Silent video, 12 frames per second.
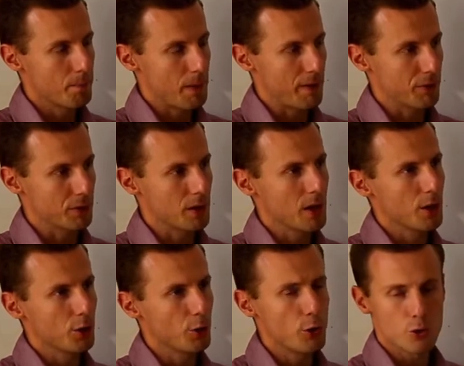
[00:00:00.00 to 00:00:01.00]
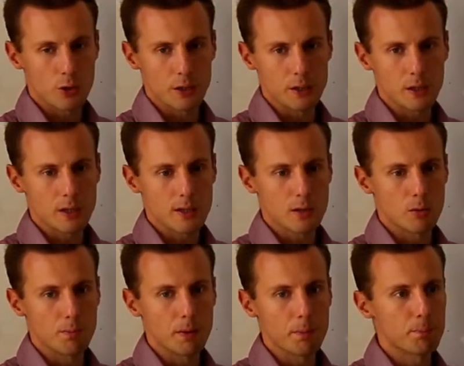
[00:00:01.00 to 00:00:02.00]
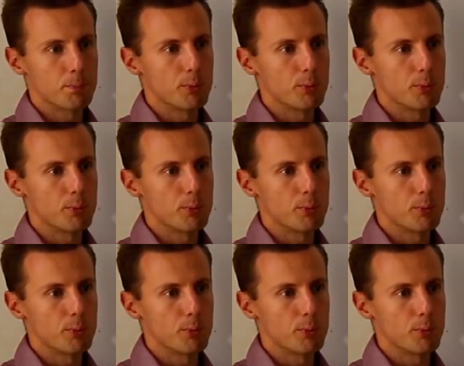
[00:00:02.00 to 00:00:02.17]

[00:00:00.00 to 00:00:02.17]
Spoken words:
method usually needs to be